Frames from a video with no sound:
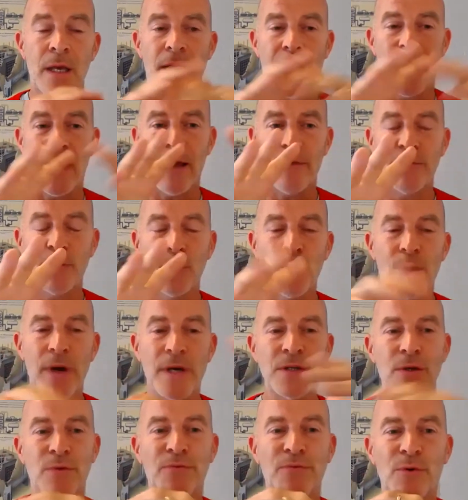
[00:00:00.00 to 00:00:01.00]
I have a
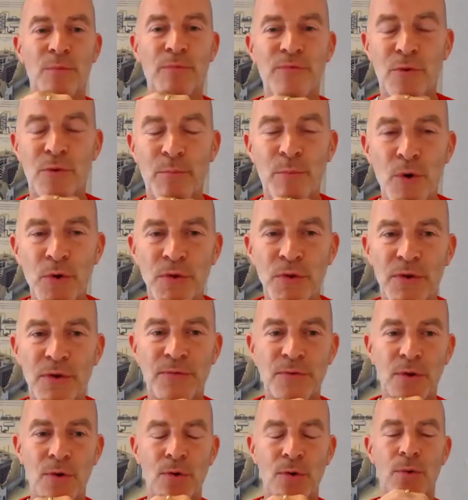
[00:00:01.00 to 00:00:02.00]
question for both of
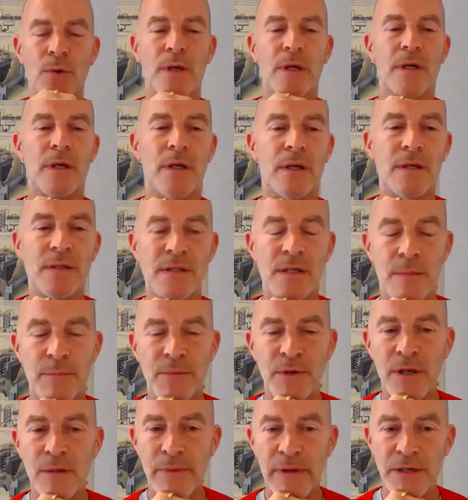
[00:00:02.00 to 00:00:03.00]
you.
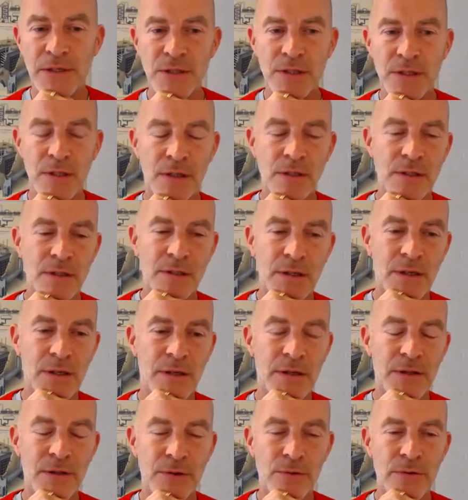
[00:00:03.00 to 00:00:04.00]
Somebody mentioned
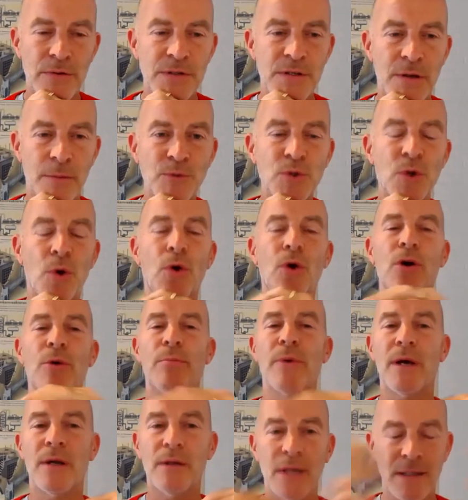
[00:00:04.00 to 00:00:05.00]
there is some talk
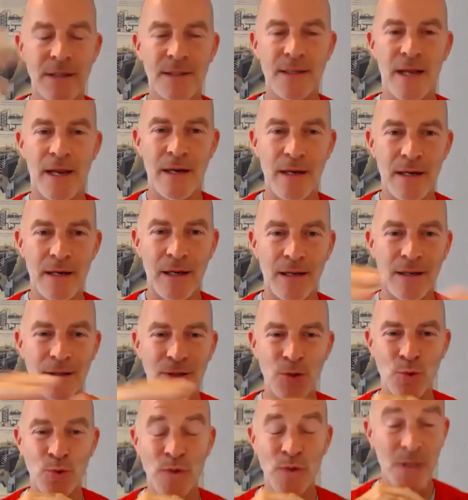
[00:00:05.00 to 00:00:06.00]
about extending
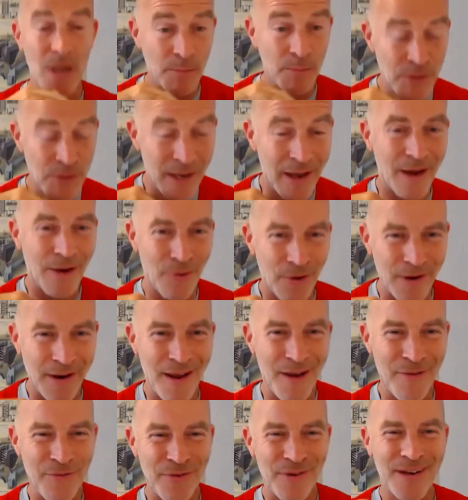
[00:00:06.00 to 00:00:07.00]
to sub-Saharan
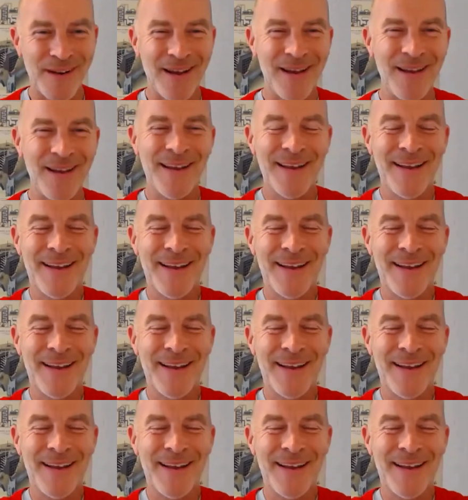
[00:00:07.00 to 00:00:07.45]
Africa.